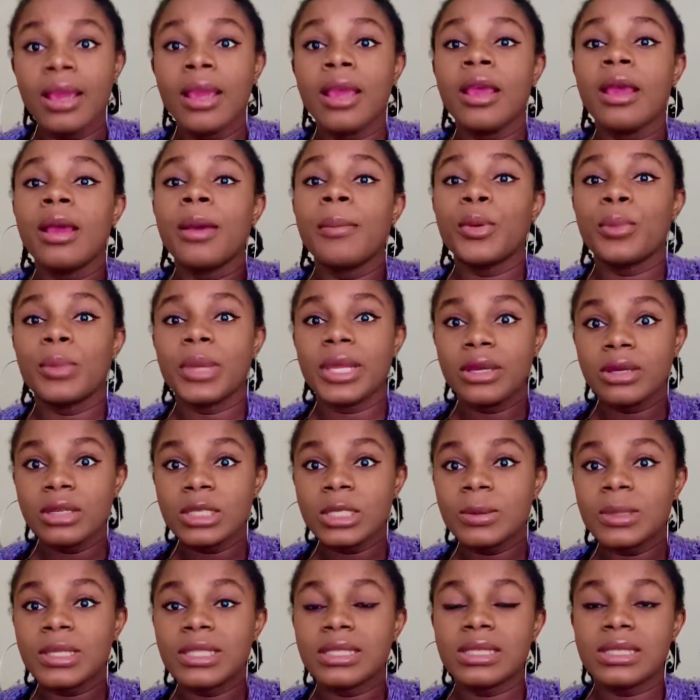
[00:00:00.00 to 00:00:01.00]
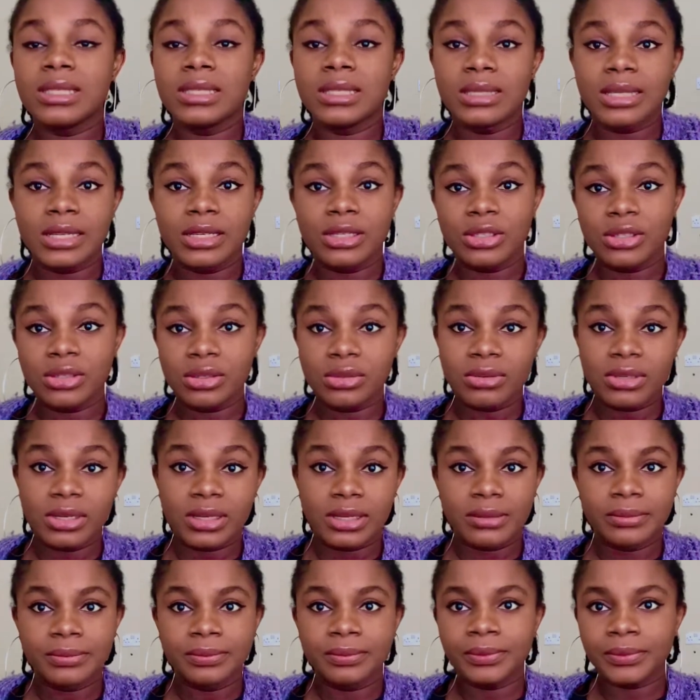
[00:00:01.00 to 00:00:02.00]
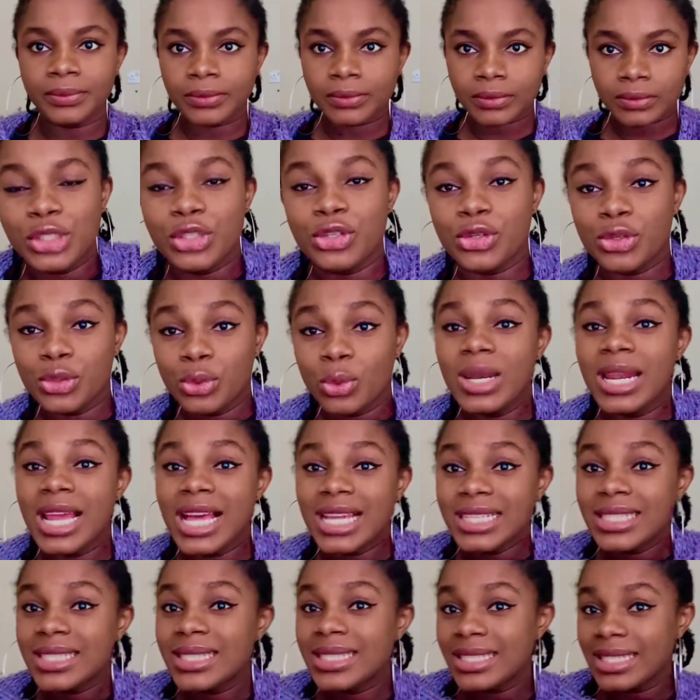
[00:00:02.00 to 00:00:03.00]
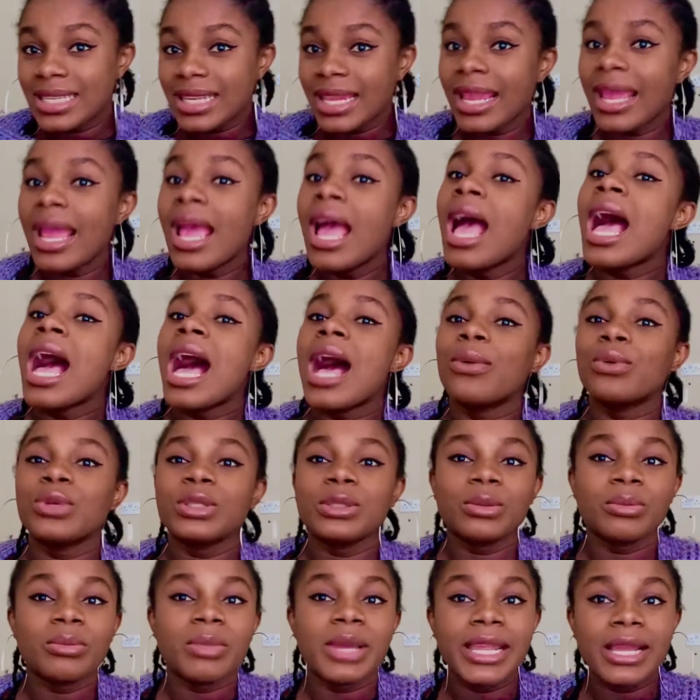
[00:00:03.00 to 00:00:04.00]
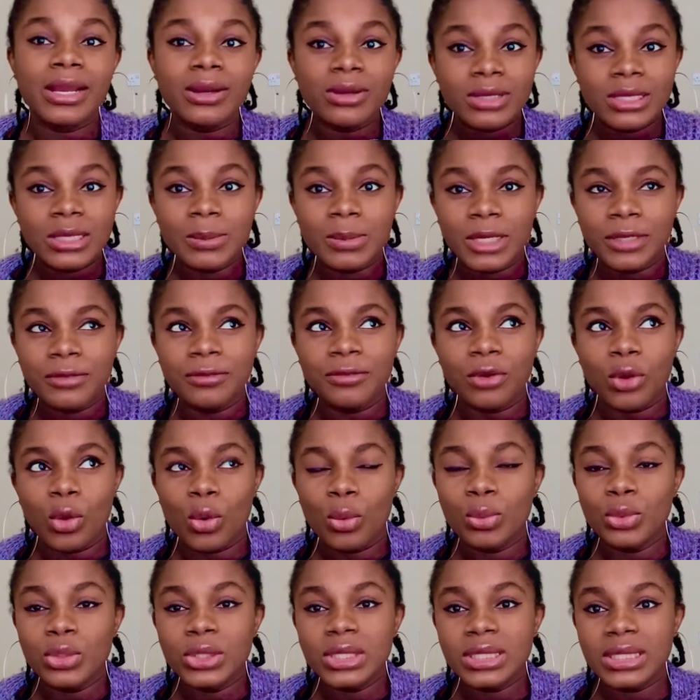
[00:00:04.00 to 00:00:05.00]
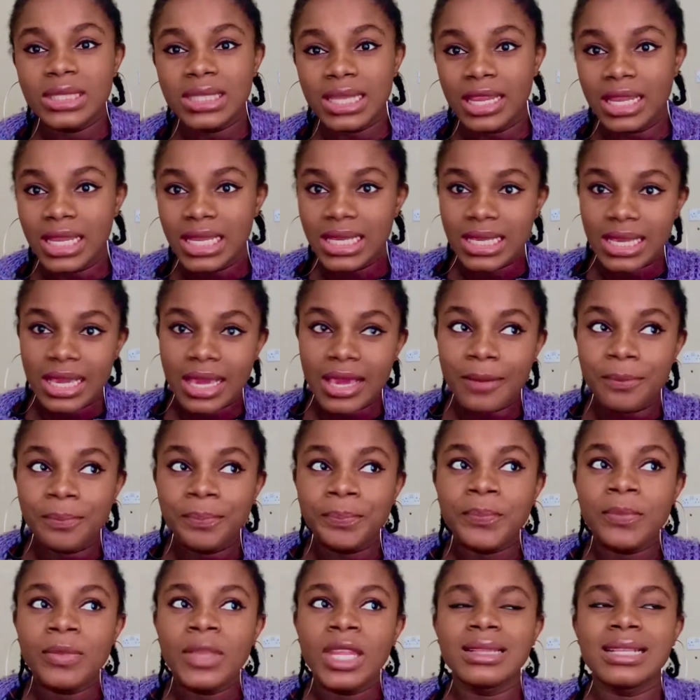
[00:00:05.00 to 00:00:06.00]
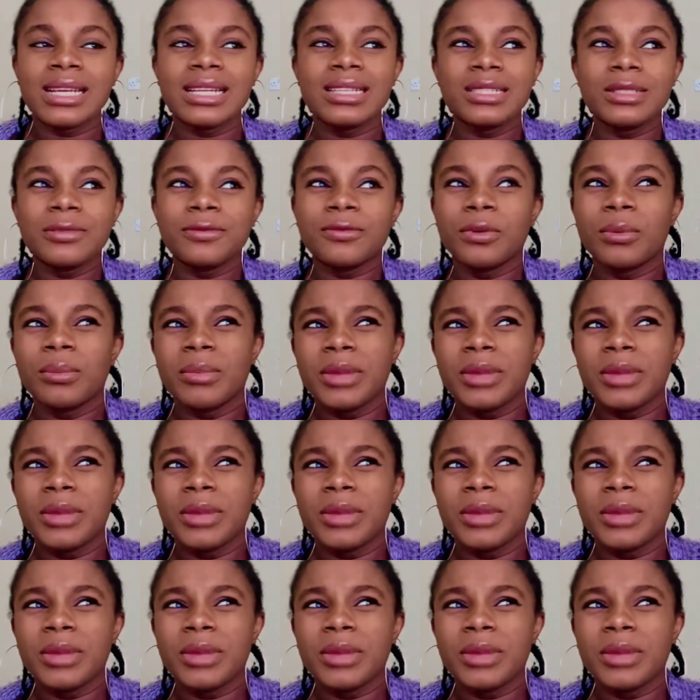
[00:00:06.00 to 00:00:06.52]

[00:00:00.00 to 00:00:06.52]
but my husband stays in Nigeria do last year. I was with my husband for almost a year. That is from my